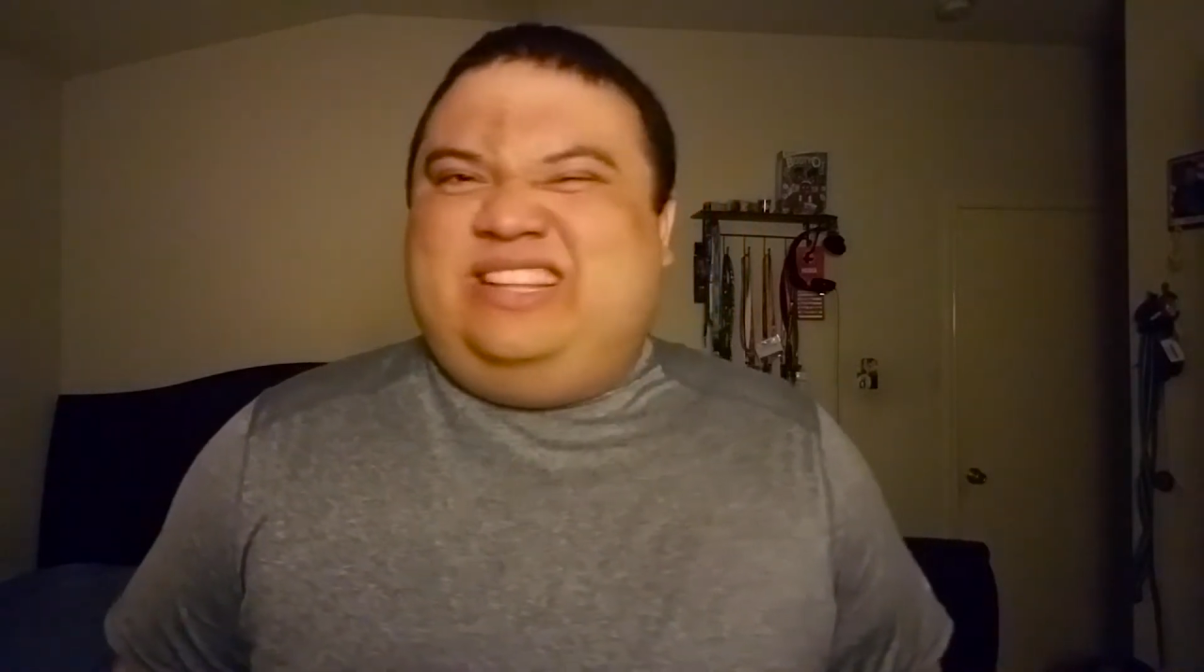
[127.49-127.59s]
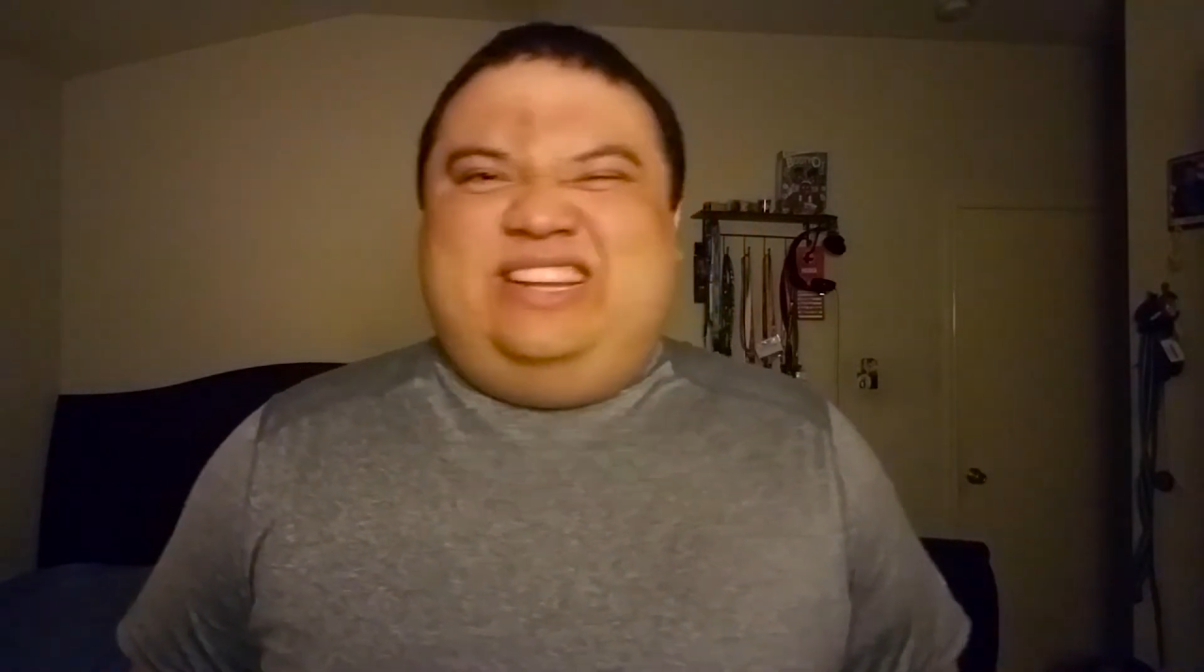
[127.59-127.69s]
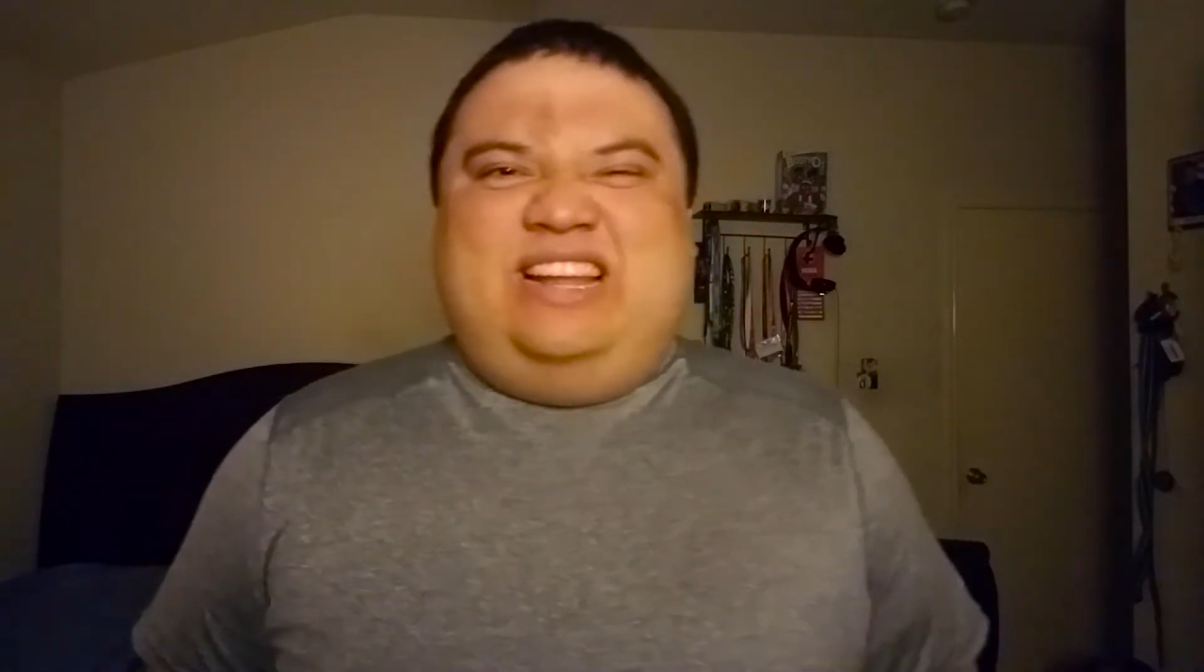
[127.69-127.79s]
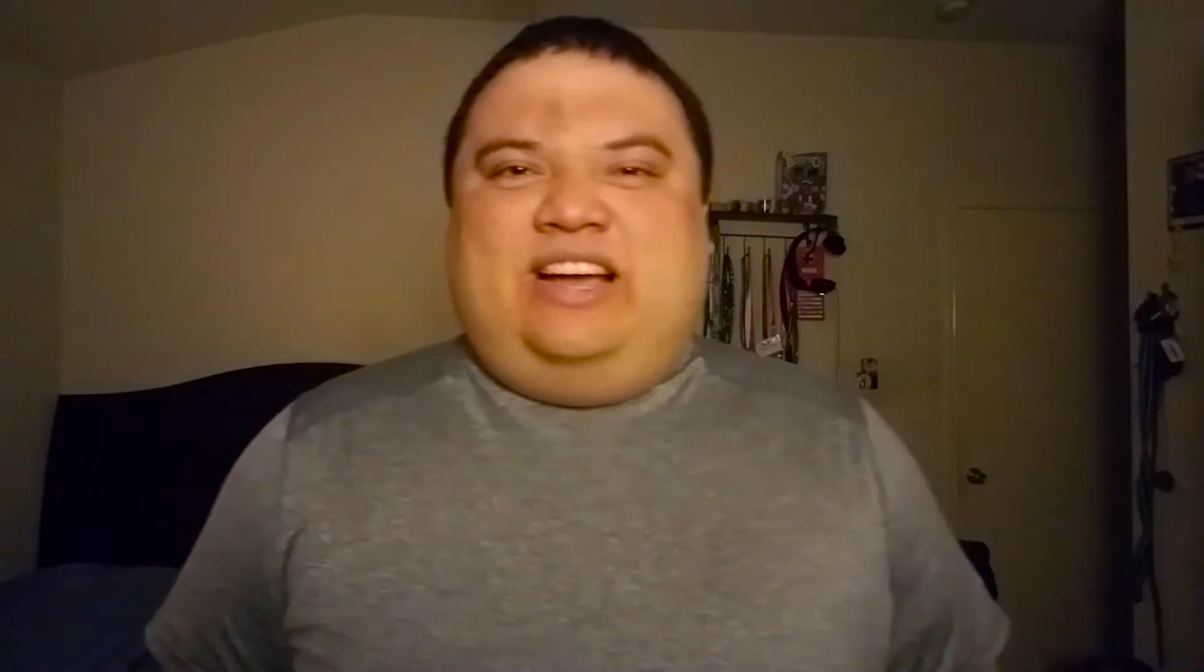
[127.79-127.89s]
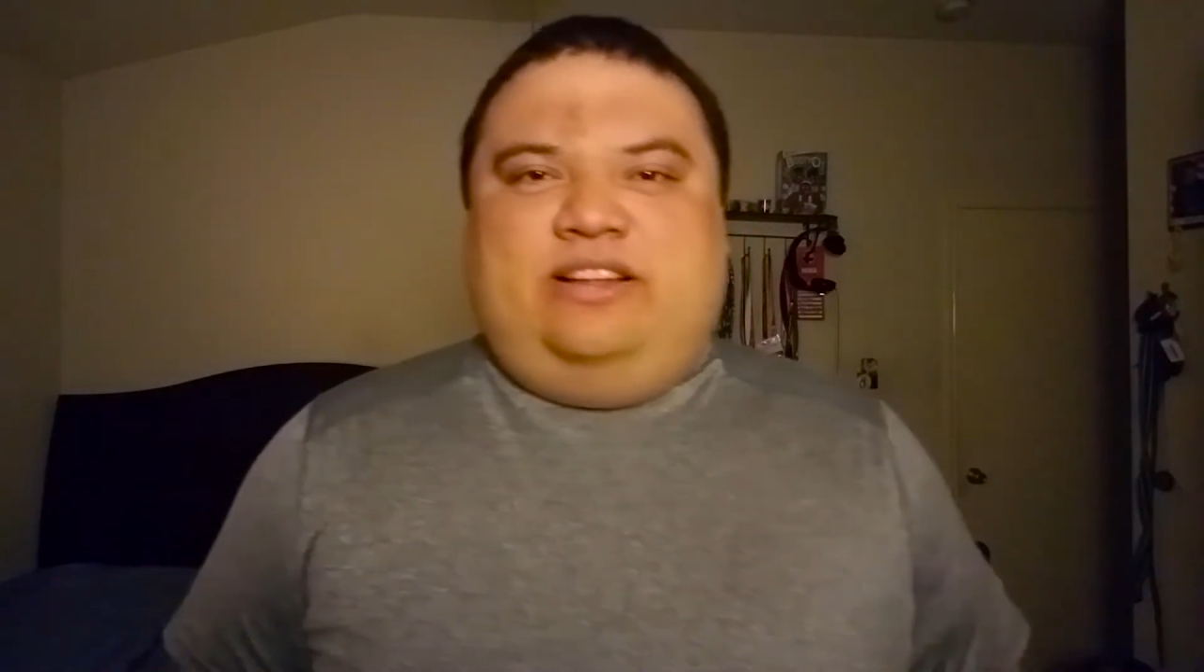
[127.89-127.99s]

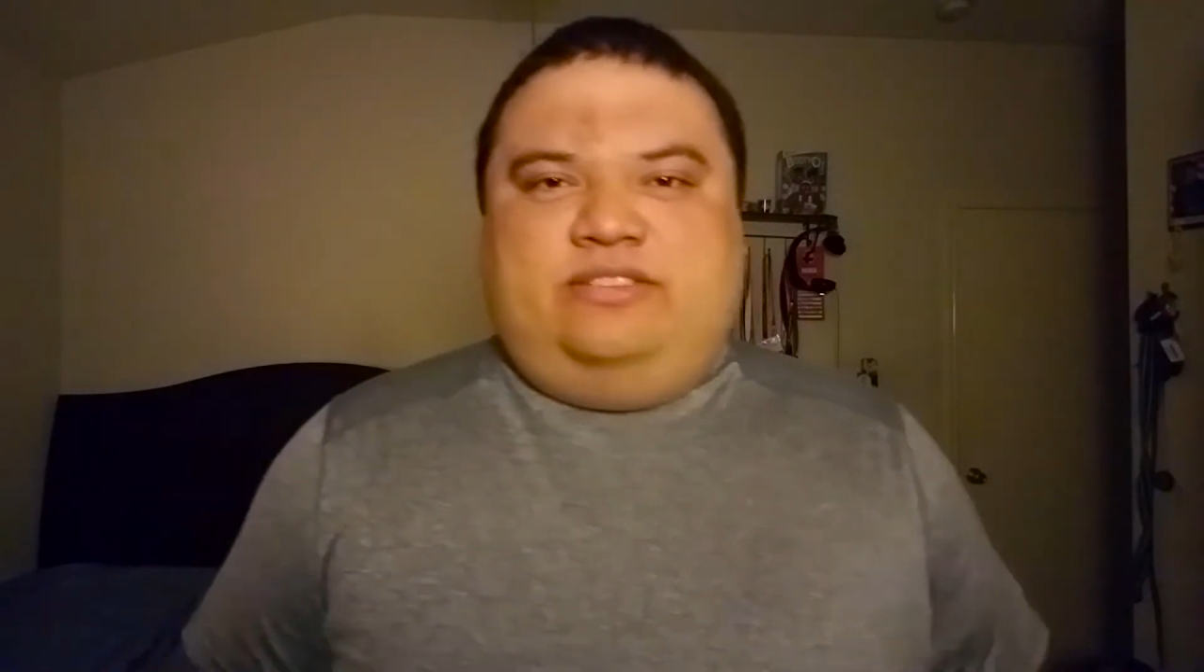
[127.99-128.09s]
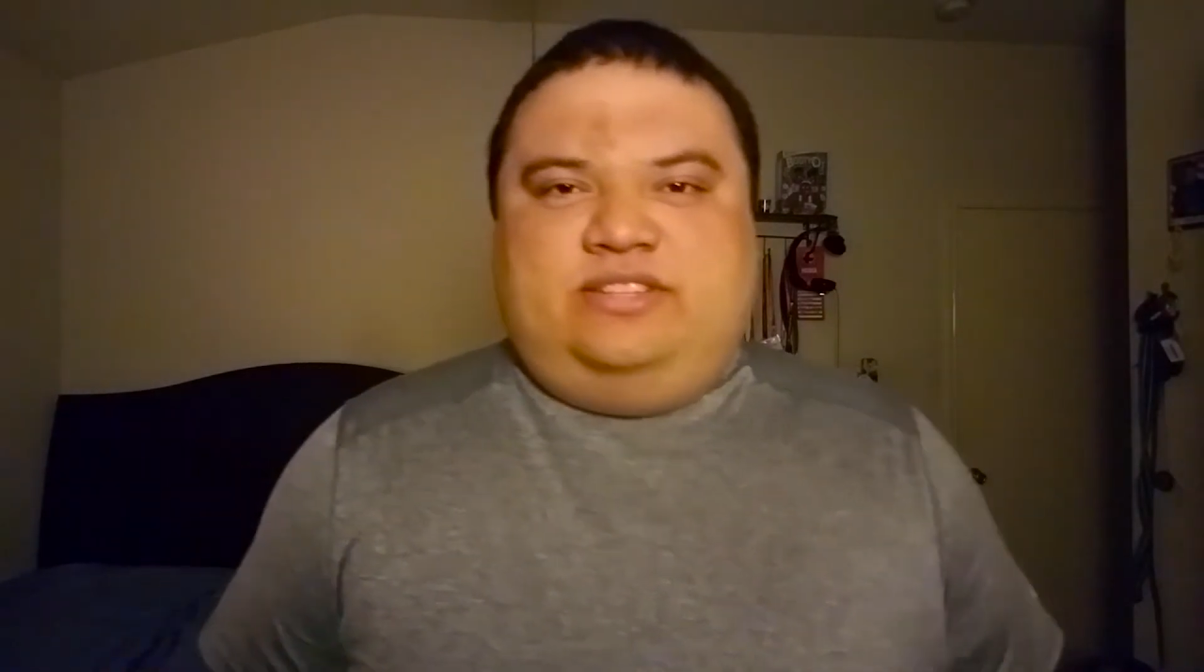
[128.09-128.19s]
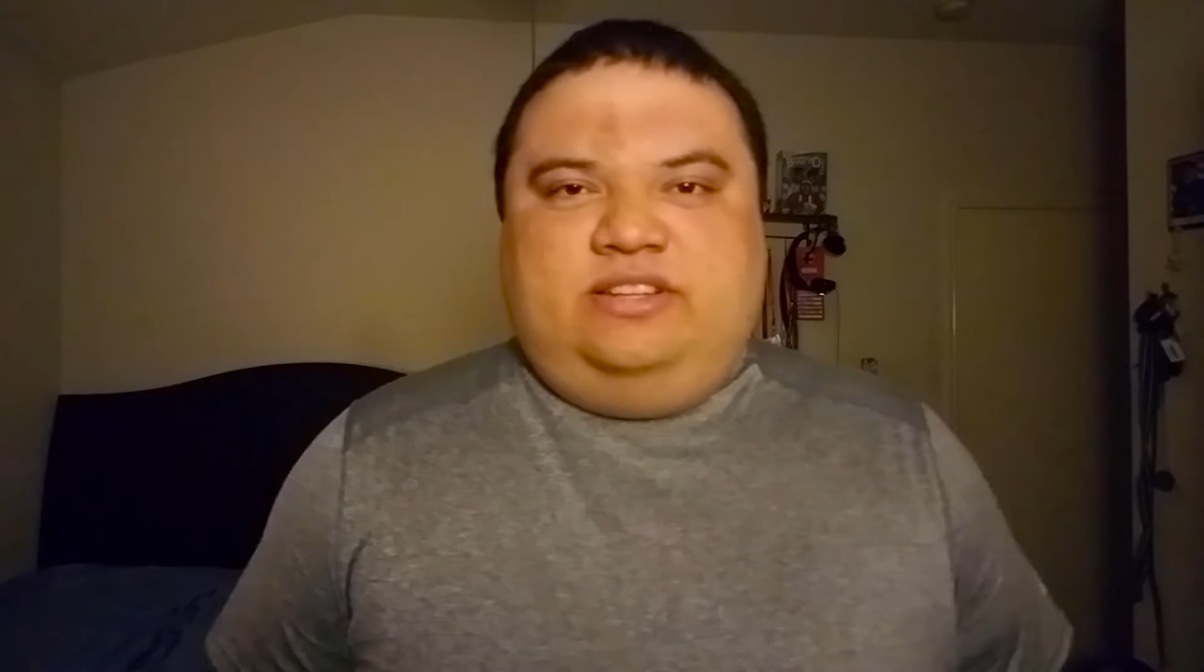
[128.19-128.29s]
not